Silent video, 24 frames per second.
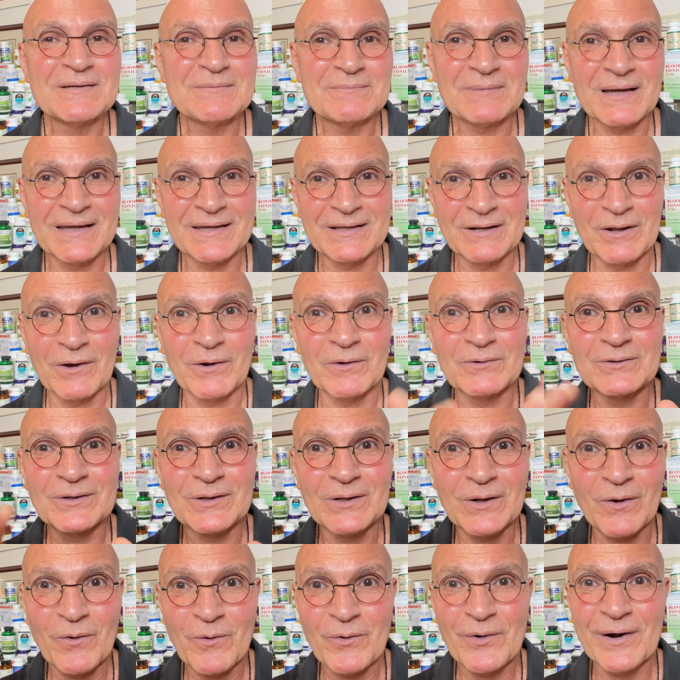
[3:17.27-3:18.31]
you know,
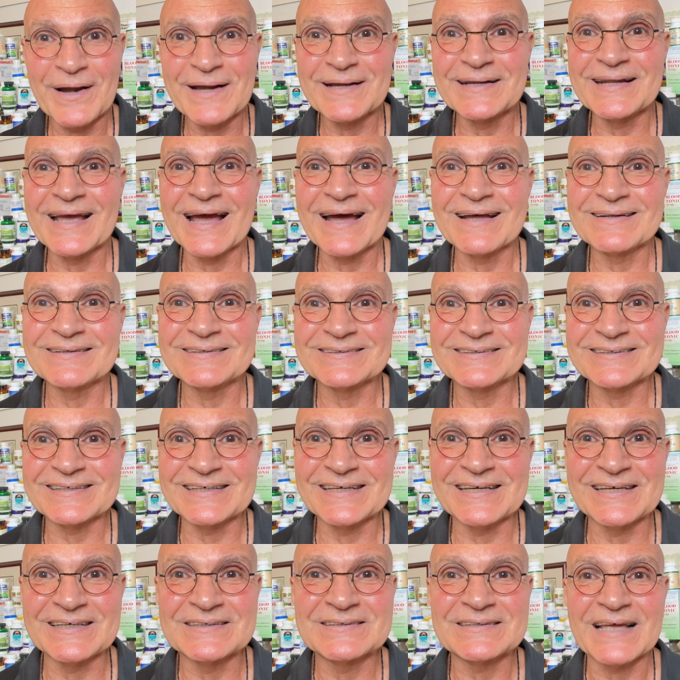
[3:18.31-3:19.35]
lowering down
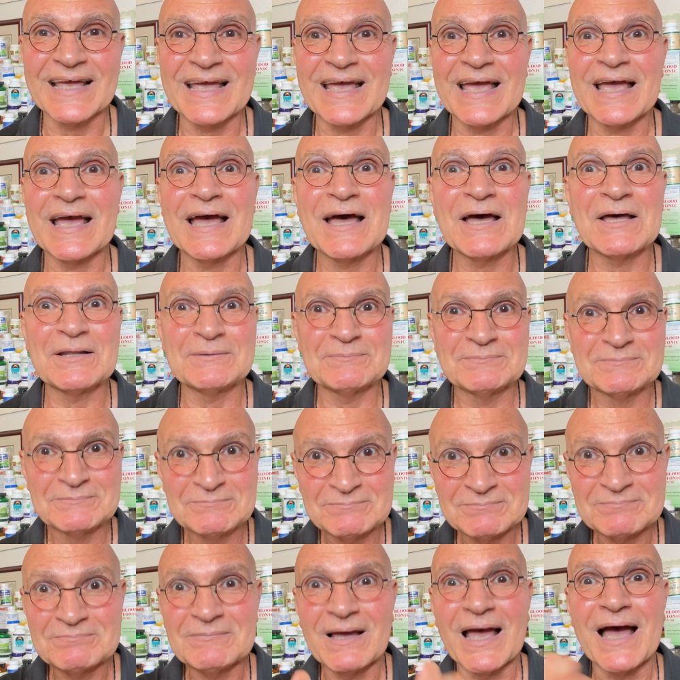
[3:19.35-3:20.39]
disease and
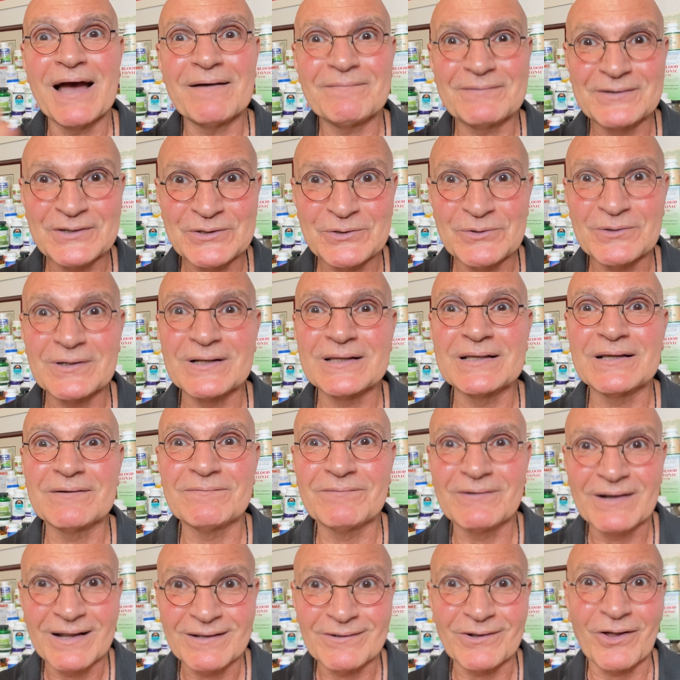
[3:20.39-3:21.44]
having you
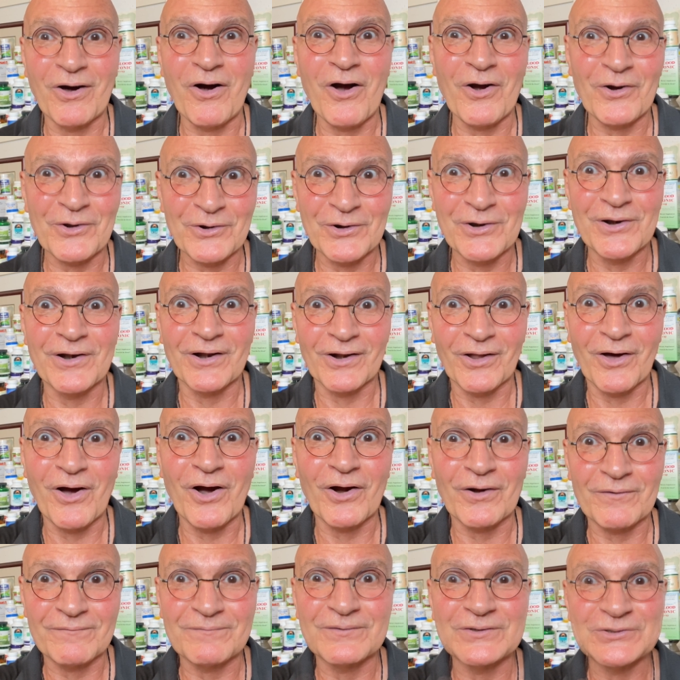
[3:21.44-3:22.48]
live longer and
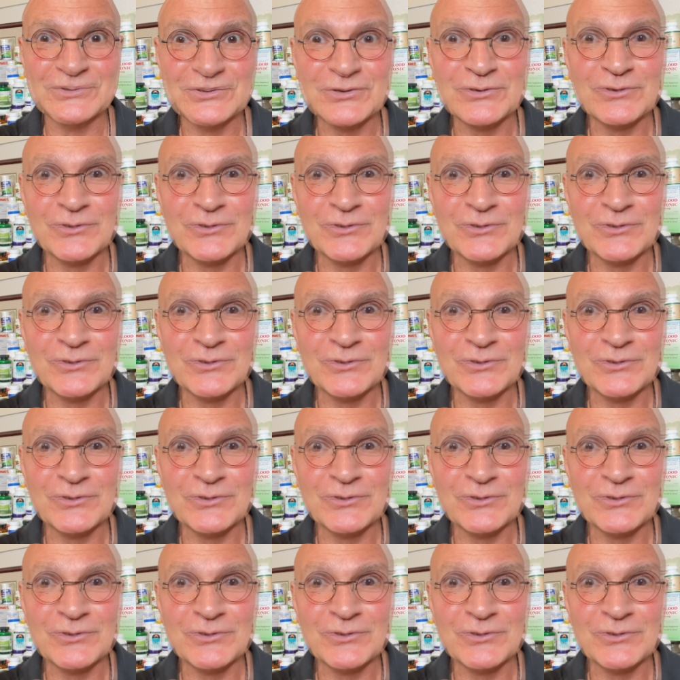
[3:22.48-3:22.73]
longer for Even sure.